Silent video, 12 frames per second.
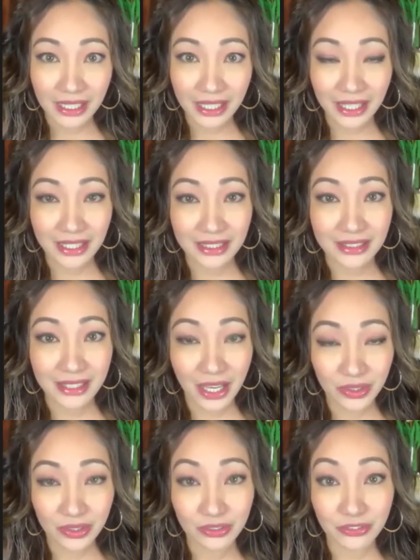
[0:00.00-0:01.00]
And
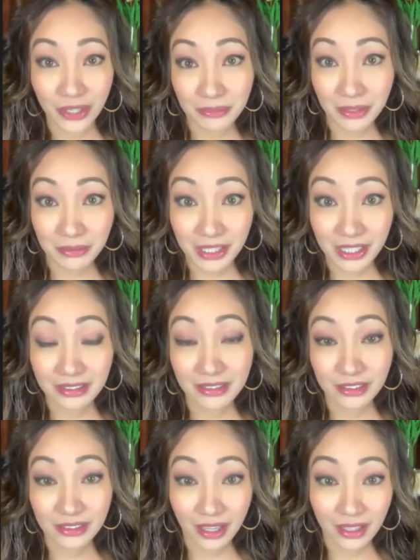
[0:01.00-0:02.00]
now they're framing me and
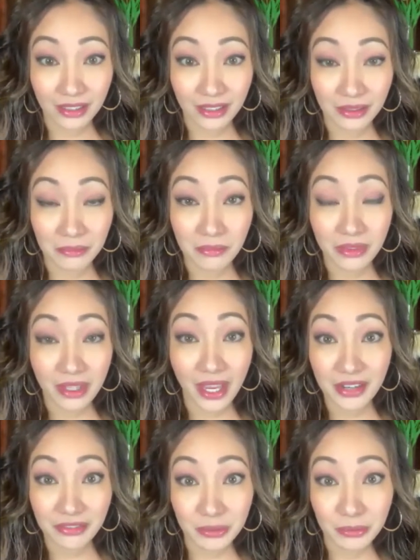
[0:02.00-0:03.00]
they're telling
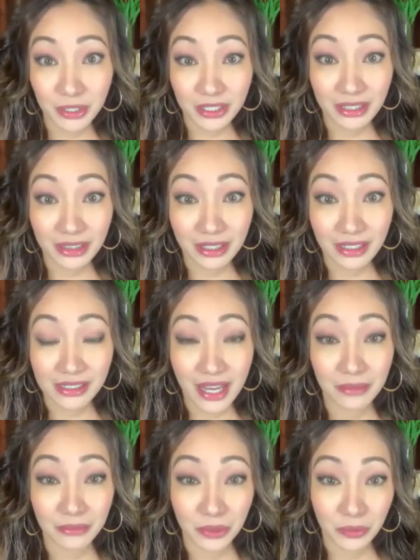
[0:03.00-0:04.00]
everybody that
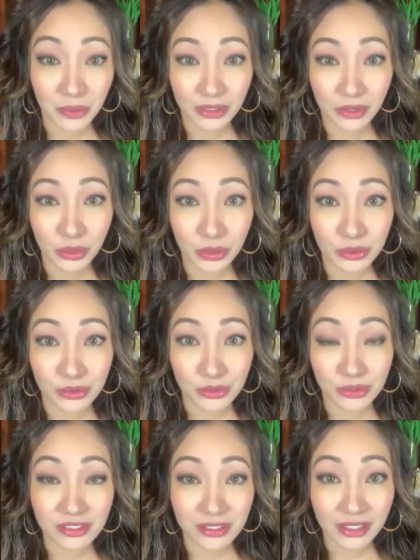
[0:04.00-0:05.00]
I'm the one
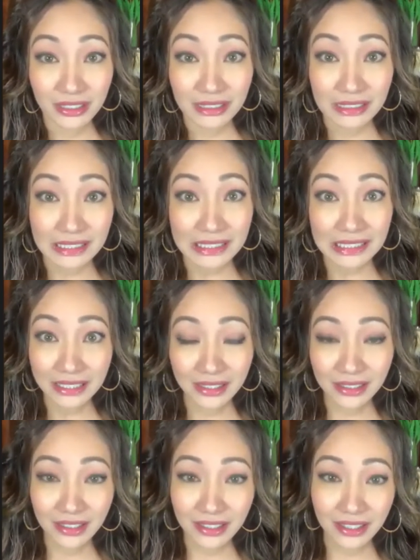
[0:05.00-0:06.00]
who's
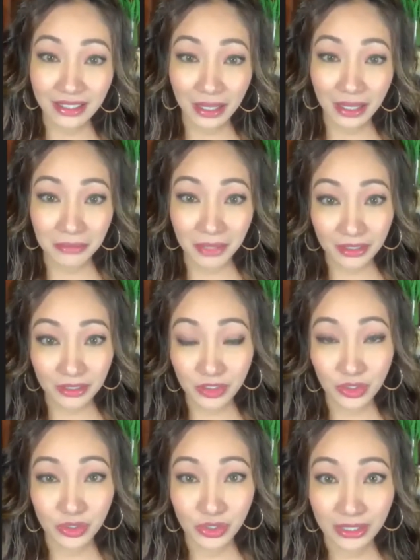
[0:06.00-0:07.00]
killing and I'm not
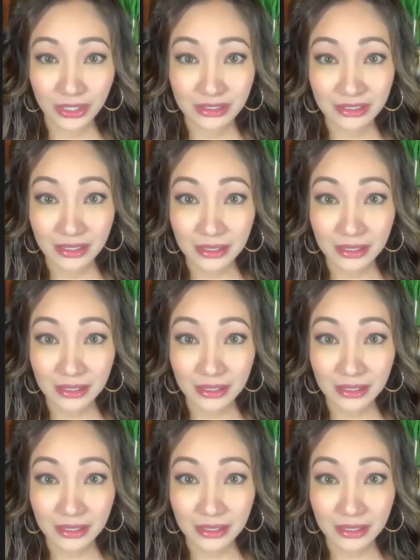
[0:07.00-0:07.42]
into drugs